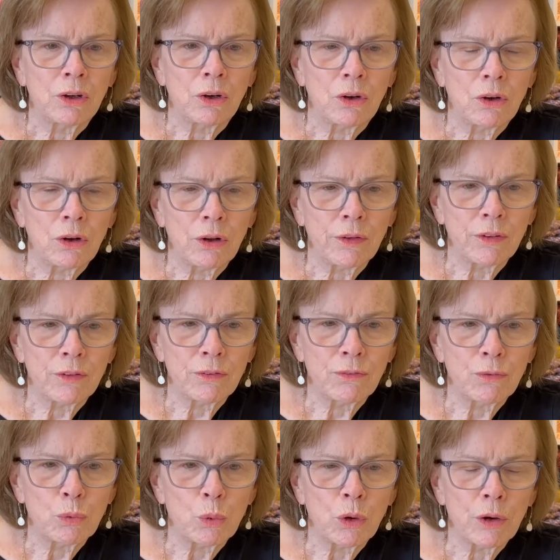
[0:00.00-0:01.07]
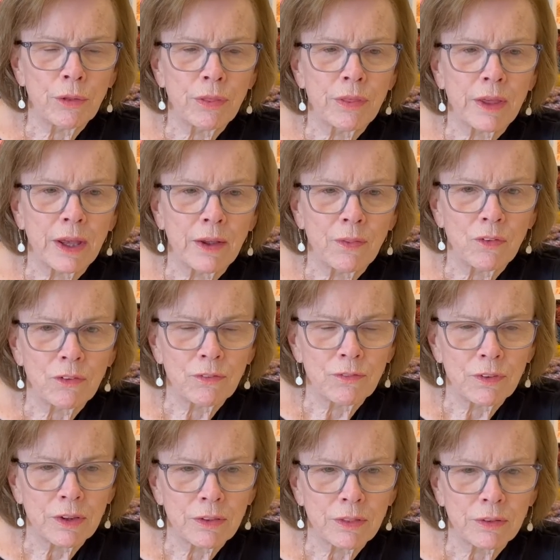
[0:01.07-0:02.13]
on the 4th and the
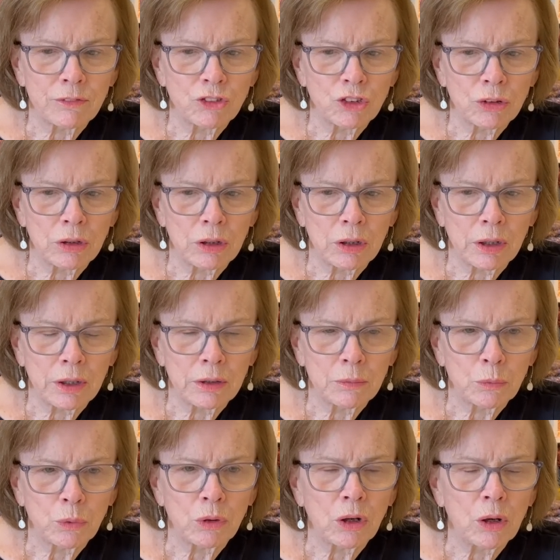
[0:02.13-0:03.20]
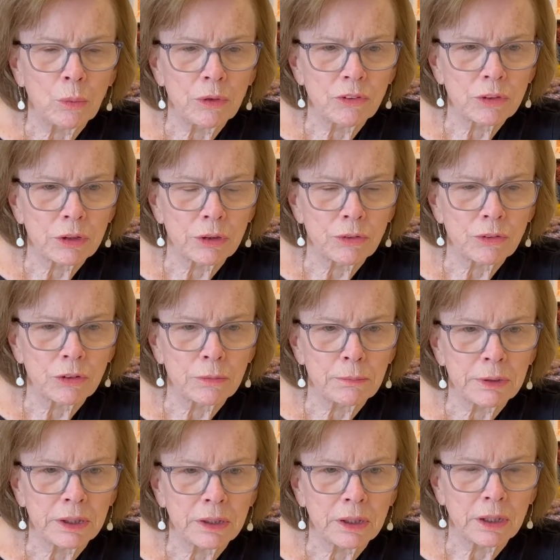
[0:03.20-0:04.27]
5th of July. We're always closed on
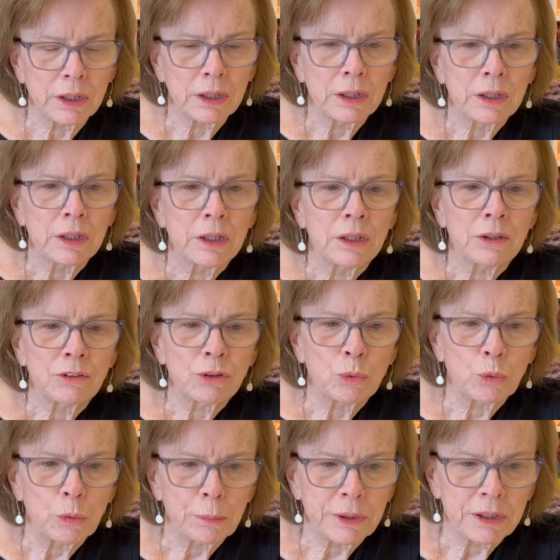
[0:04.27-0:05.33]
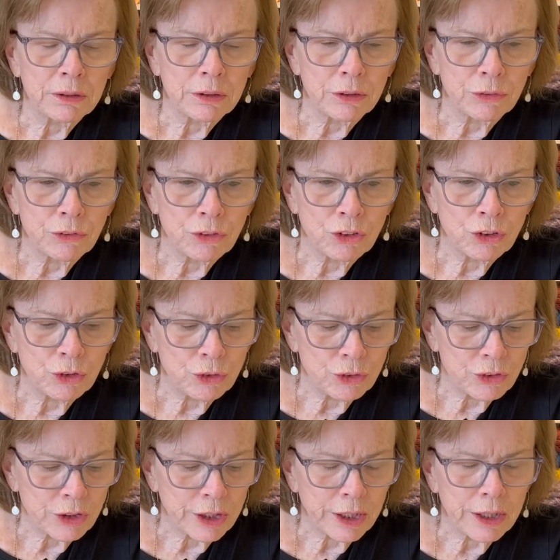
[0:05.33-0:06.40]
Monday. So we'll be closed
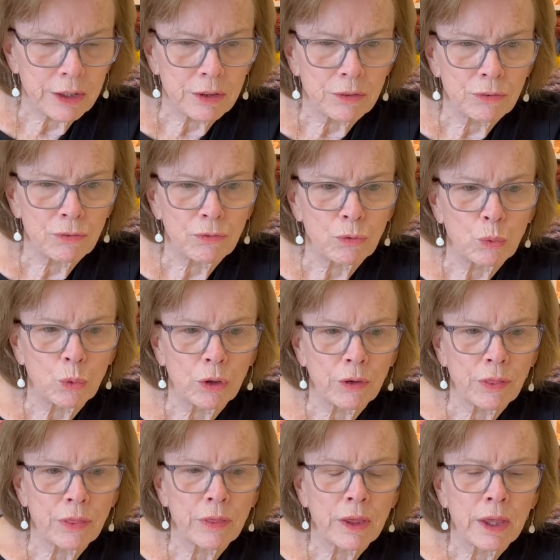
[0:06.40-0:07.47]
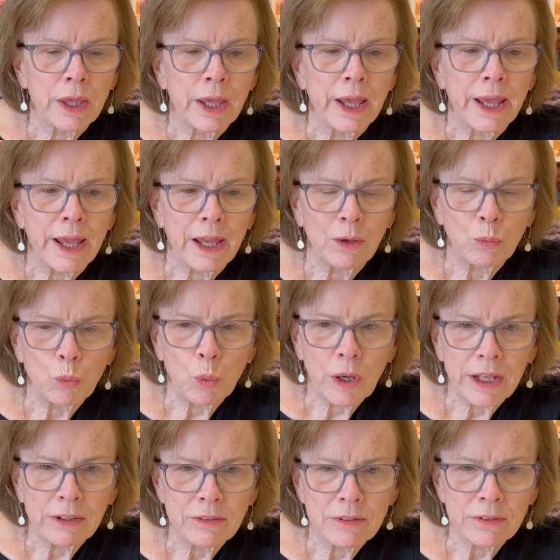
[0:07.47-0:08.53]
Tuesday the 4th and
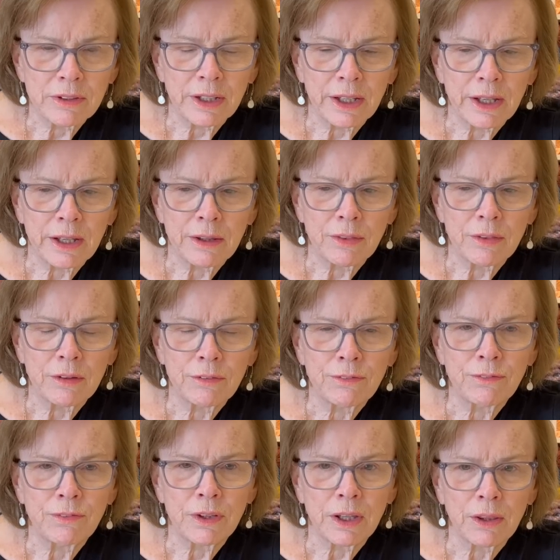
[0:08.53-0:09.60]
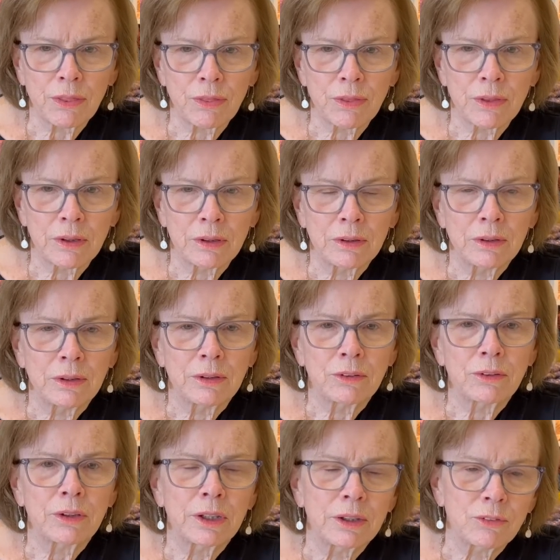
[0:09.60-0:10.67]
Wednesday the 5th.
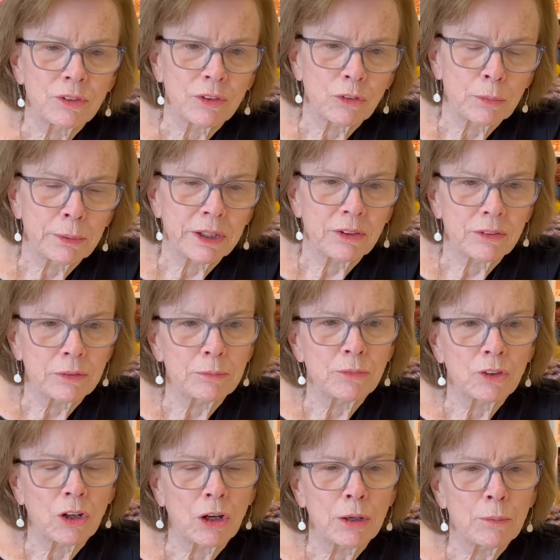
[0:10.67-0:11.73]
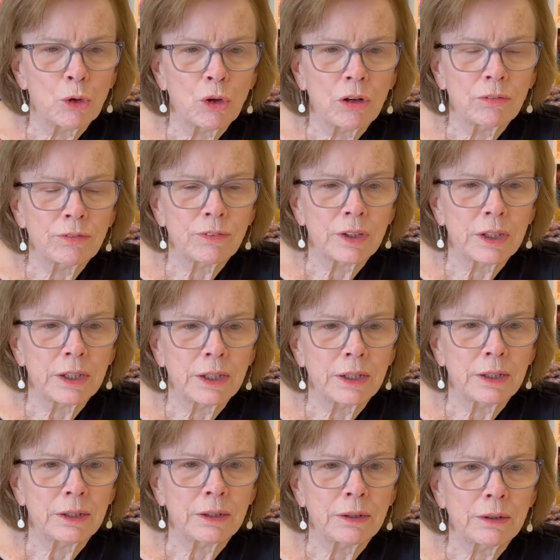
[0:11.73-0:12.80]
So that gives everybody some time off.
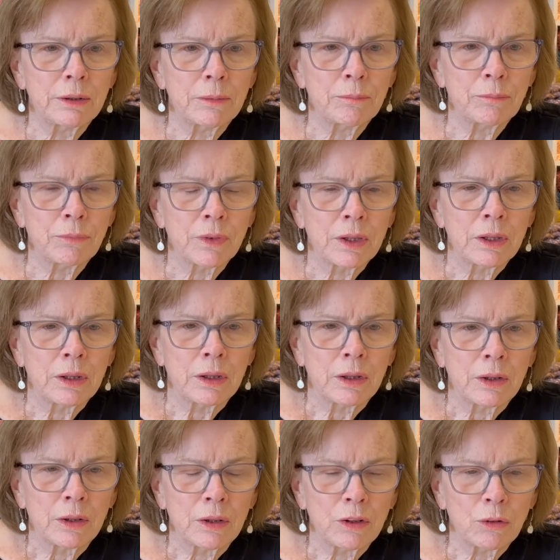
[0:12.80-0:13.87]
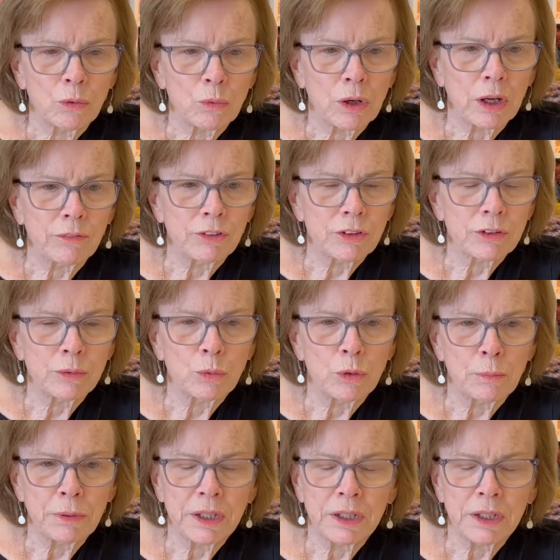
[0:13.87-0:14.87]
And there obviously won't be